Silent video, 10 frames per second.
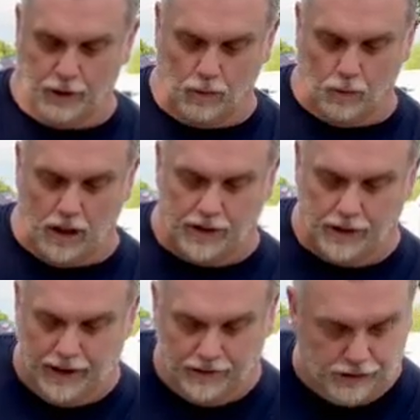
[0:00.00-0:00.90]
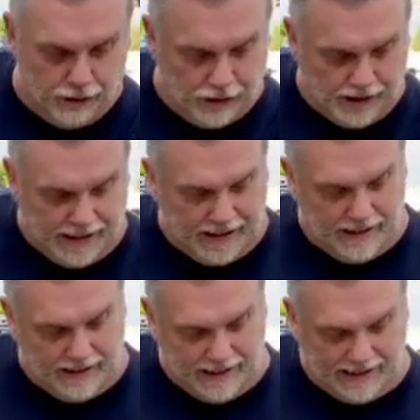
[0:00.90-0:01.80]
your water is good
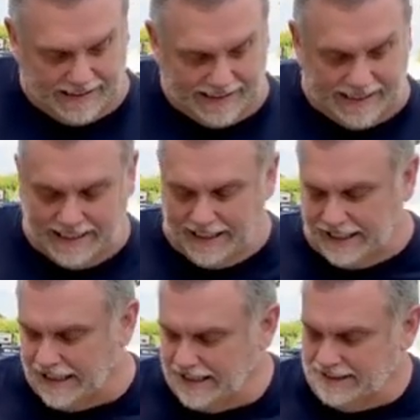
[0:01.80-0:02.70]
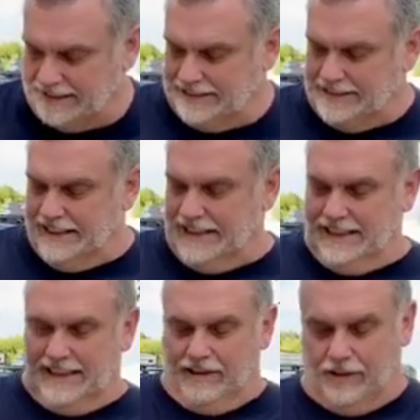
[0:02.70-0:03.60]
and clean,
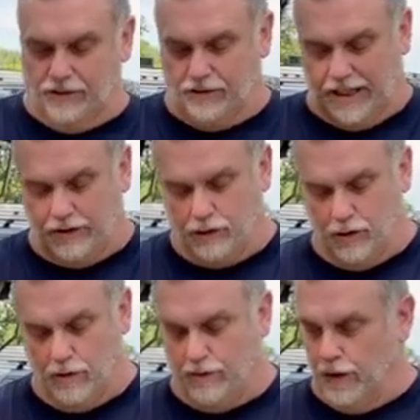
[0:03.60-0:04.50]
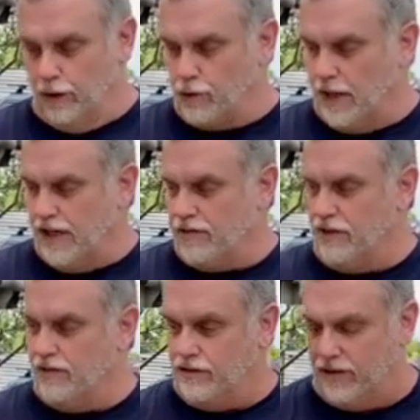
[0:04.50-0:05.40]
this is a 2
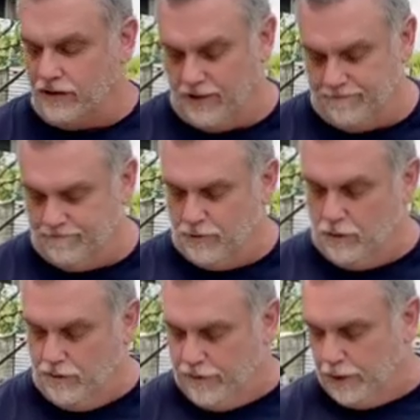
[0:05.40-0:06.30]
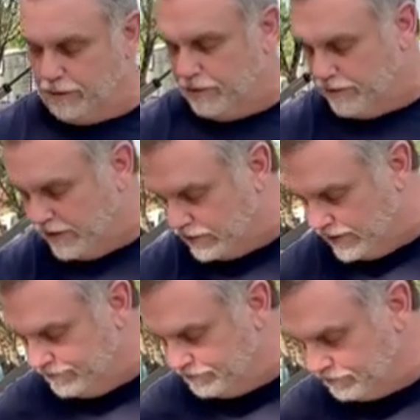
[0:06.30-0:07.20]
filtration system, 2 filter
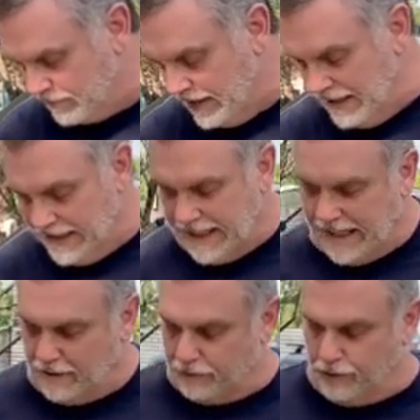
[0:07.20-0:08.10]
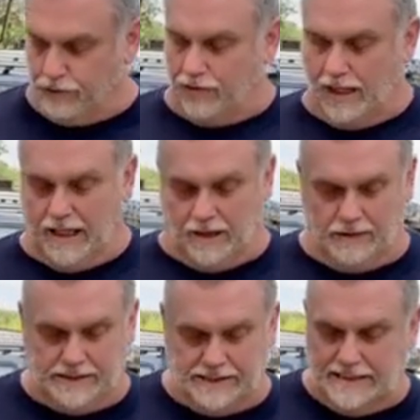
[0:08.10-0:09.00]
system, canister style,
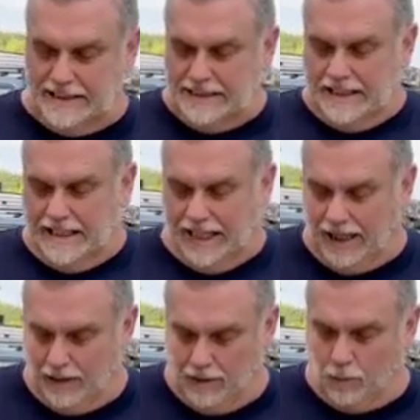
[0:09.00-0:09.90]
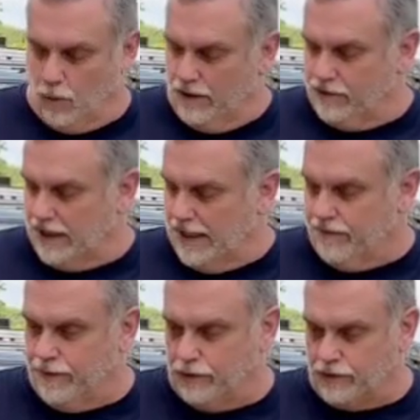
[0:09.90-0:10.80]
and one side
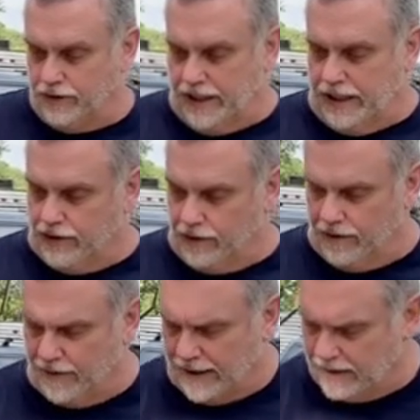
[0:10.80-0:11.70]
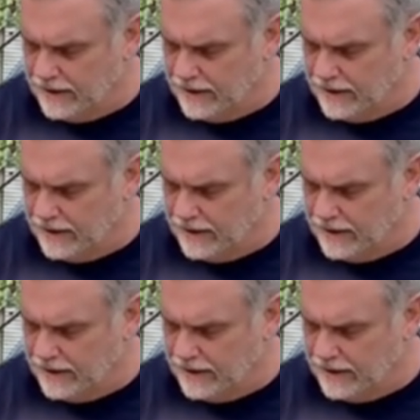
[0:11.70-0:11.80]
filtered the other. And if I